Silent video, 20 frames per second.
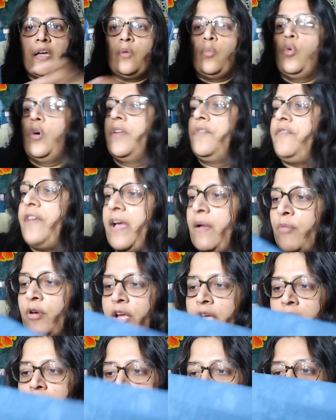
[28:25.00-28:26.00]
on one
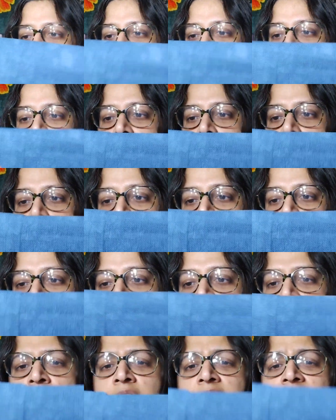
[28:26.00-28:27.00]
fabric.
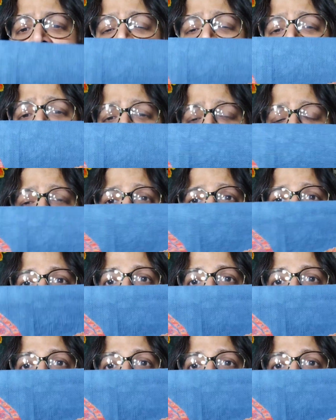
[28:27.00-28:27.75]
This is an 18